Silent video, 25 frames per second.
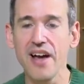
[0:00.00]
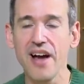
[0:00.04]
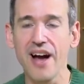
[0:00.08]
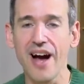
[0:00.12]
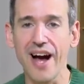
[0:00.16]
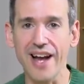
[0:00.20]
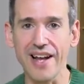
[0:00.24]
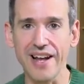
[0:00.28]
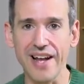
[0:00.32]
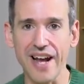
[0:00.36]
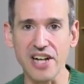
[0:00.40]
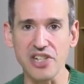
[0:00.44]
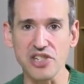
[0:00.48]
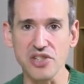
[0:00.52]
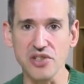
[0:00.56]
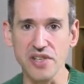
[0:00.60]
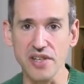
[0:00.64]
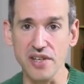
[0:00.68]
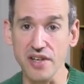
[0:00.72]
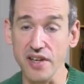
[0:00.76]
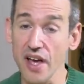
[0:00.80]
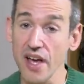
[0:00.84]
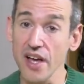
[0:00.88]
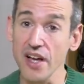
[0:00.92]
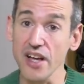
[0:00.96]
I can
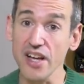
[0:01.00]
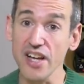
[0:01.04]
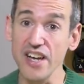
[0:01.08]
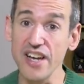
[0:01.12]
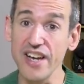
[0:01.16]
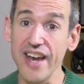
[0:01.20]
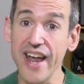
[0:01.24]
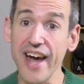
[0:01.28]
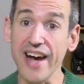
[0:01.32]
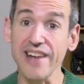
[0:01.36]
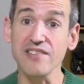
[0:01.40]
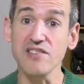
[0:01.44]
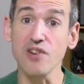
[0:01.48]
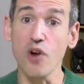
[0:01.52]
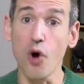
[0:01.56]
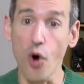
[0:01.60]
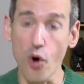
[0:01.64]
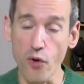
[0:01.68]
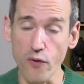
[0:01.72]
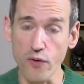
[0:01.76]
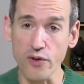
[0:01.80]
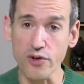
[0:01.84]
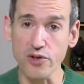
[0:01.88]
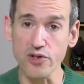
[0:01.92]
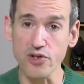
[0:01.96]
actually connect
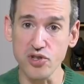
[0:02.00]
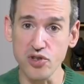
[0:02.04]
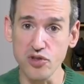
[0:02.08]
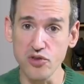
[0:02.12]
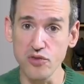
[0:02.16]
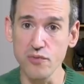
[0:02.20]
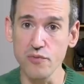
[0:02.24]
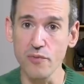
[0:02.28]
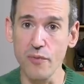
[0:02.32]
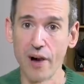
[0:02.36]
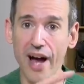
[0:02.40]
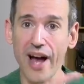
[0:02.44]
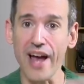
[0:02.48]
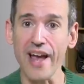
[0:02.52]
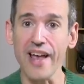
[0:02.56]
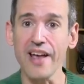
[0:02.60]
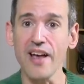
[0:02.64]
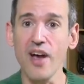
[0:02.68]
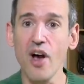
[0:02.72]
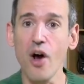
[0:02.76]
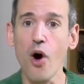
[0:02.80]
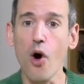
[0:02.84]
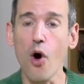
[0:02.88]
over to my